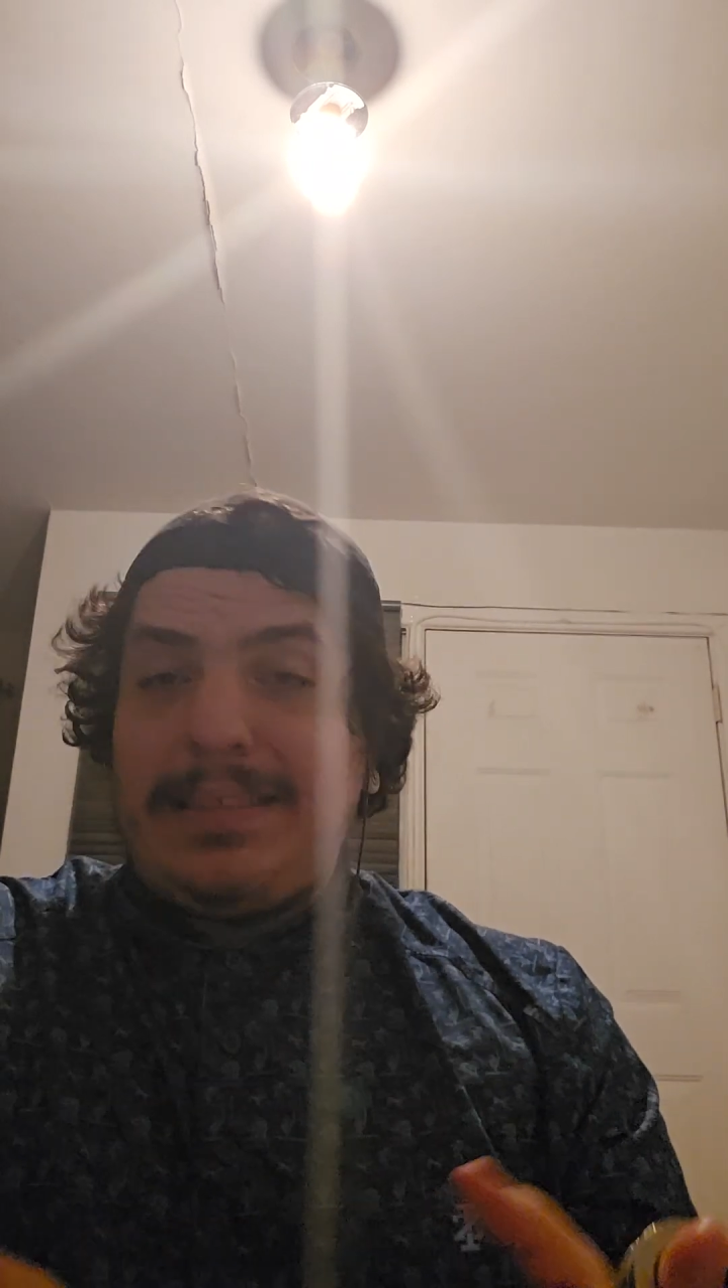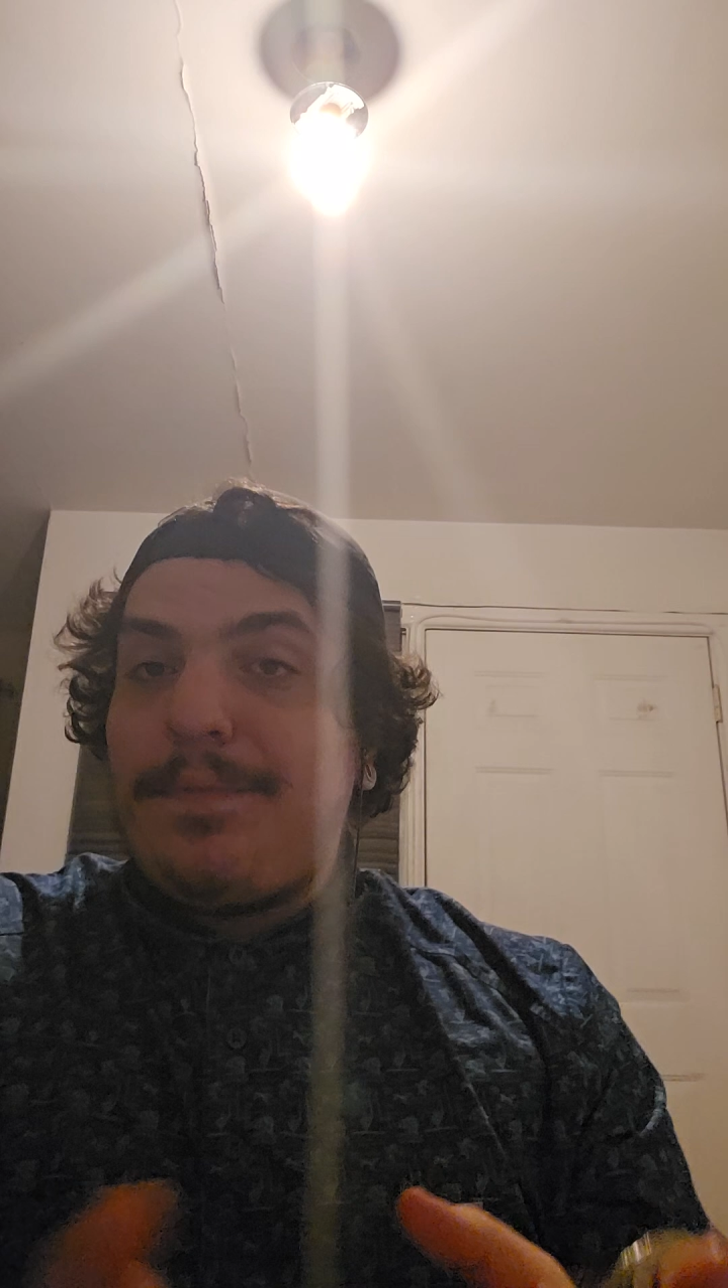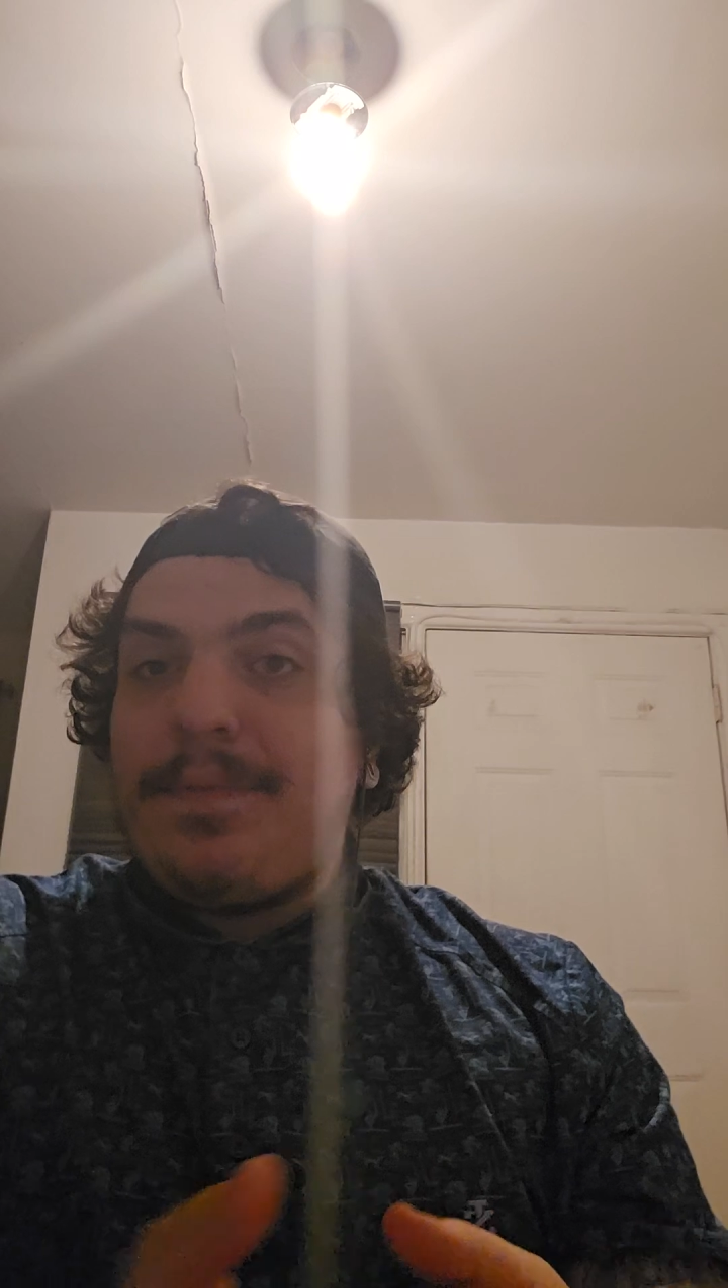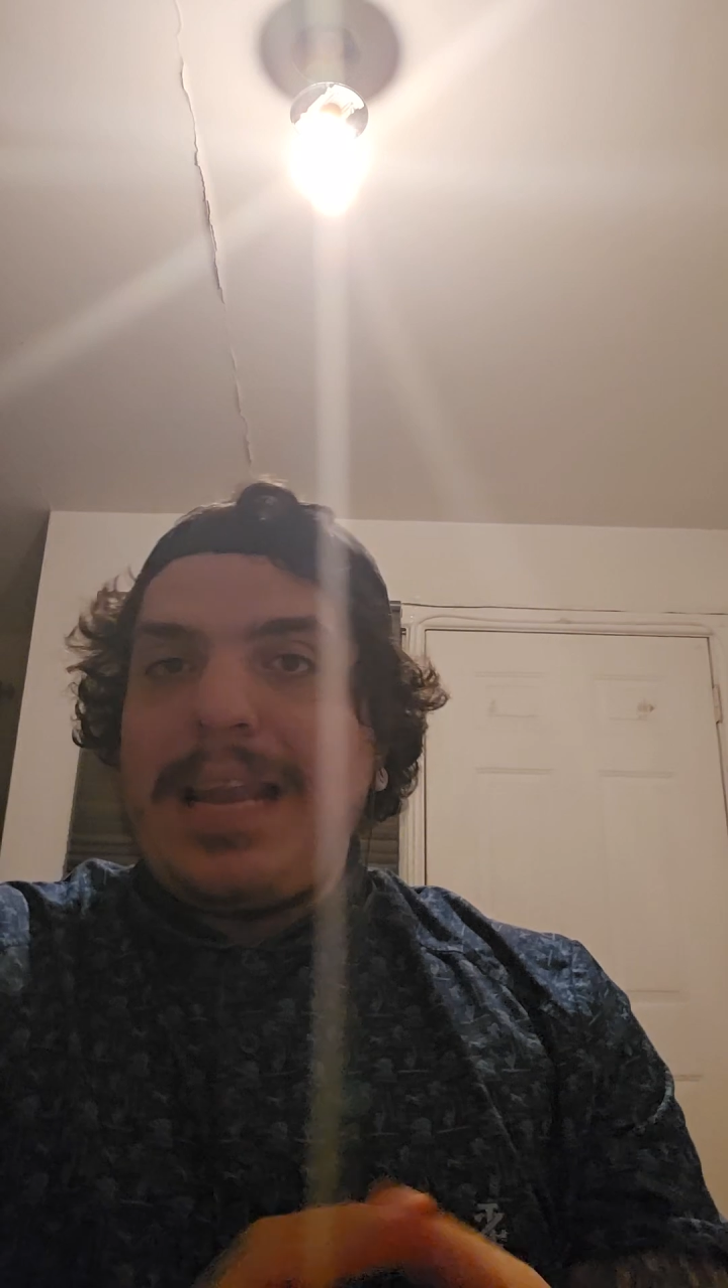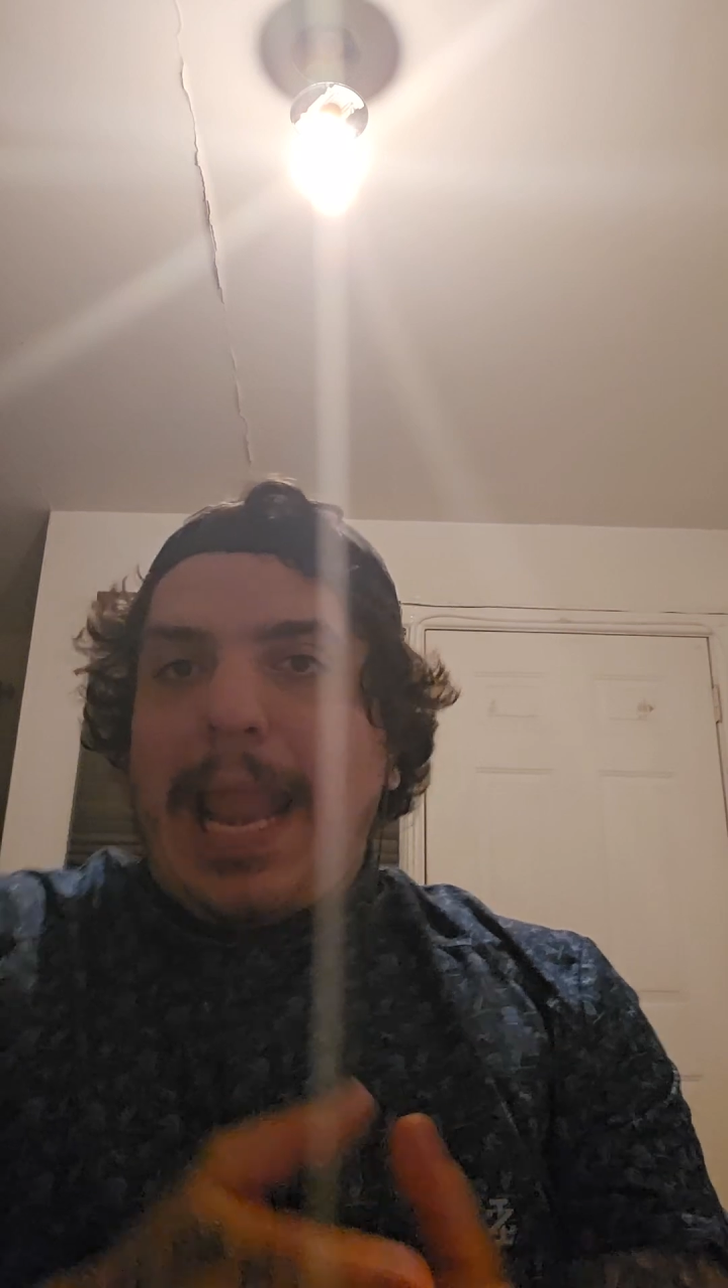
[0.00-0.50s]
Because
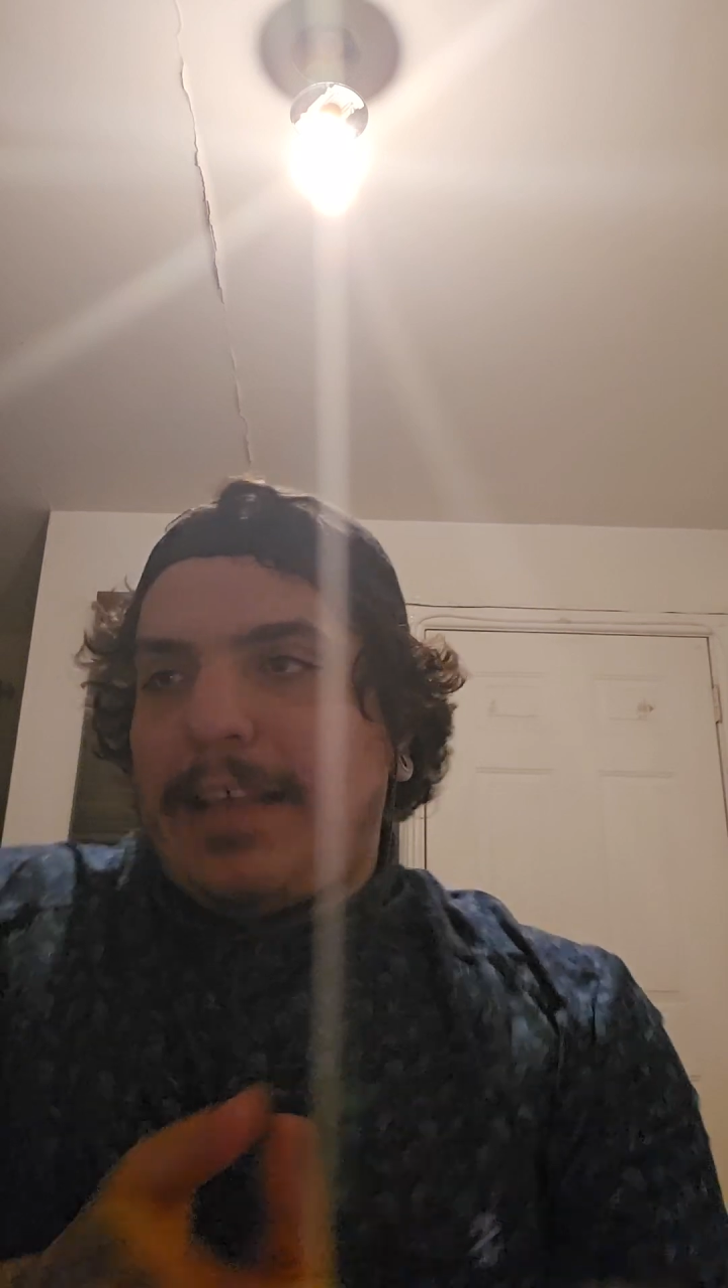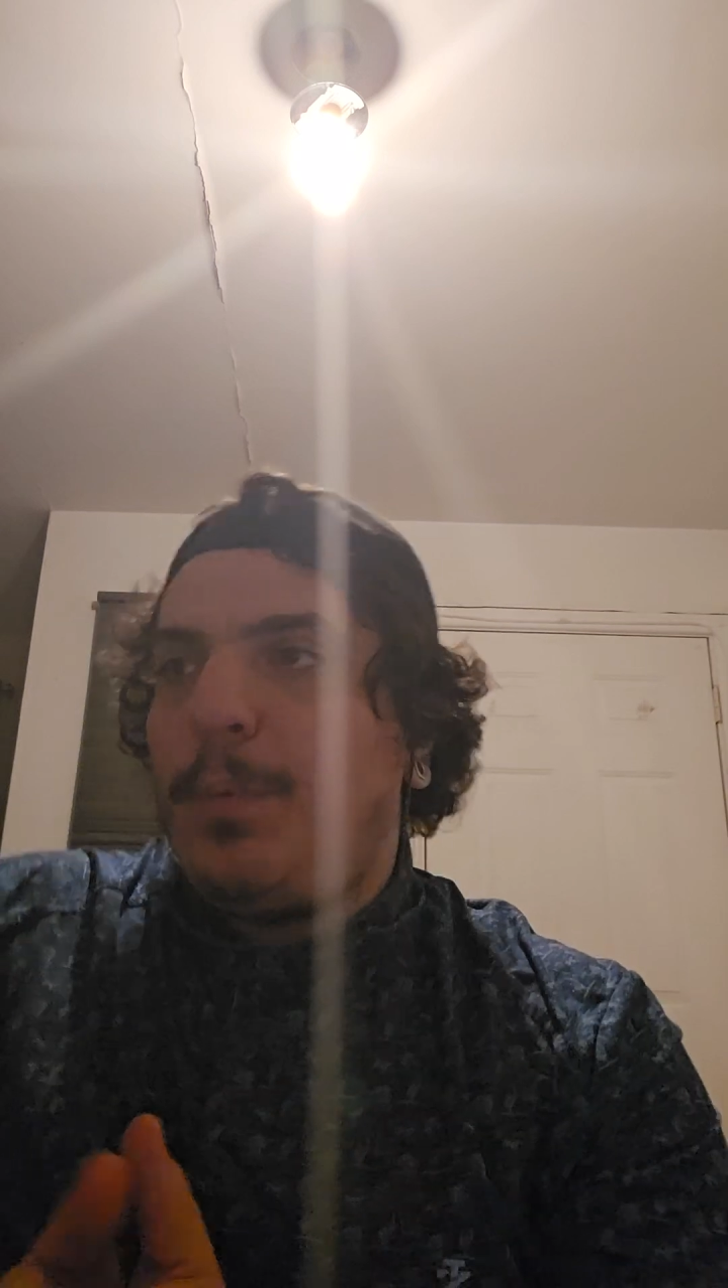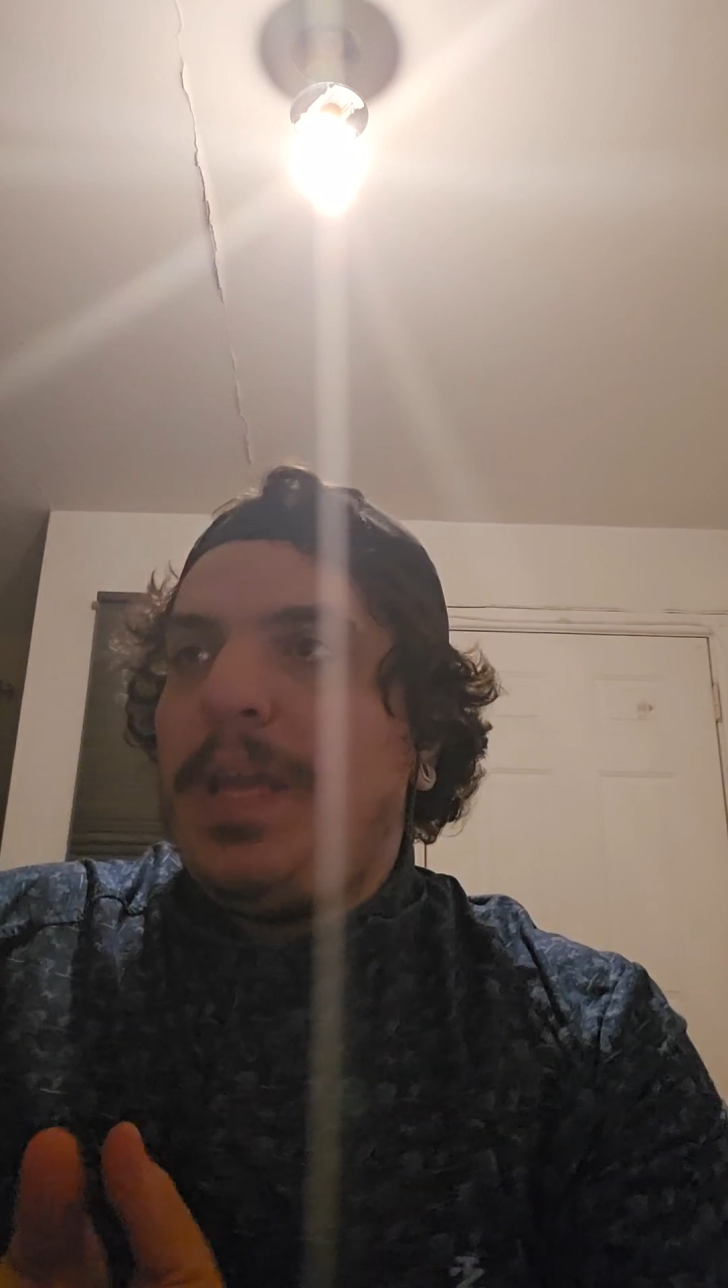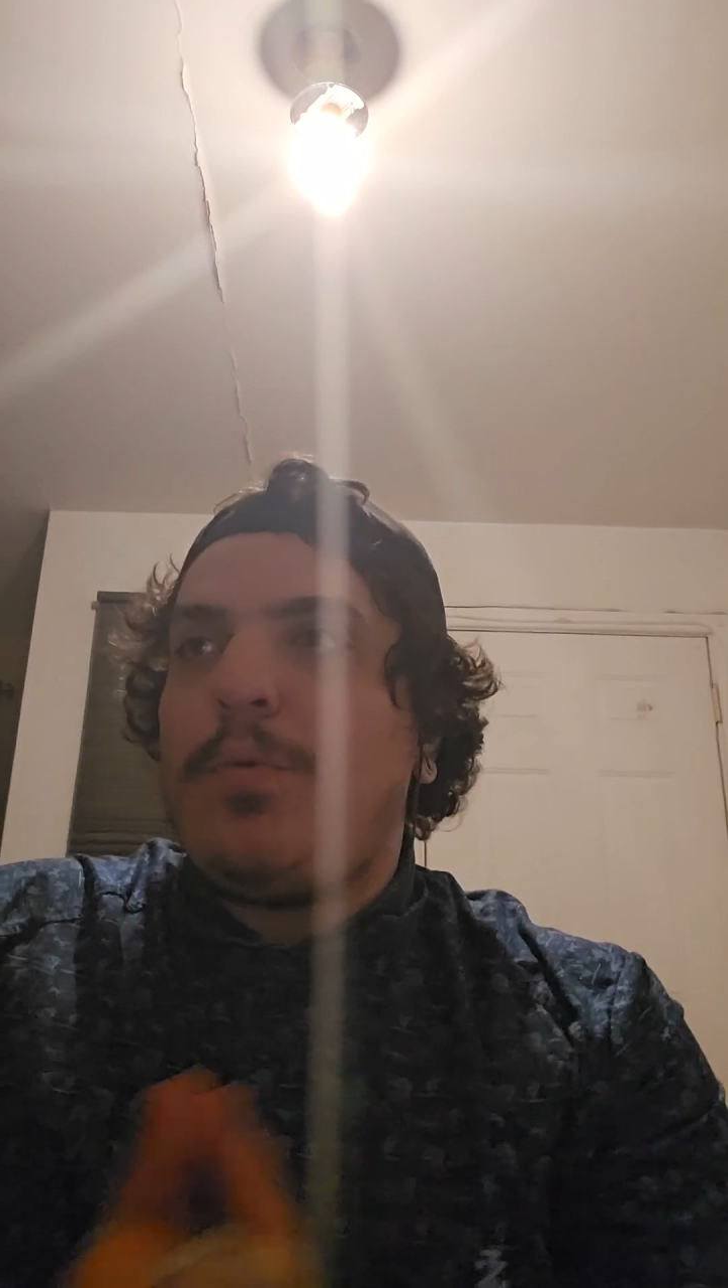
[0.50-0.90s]
if last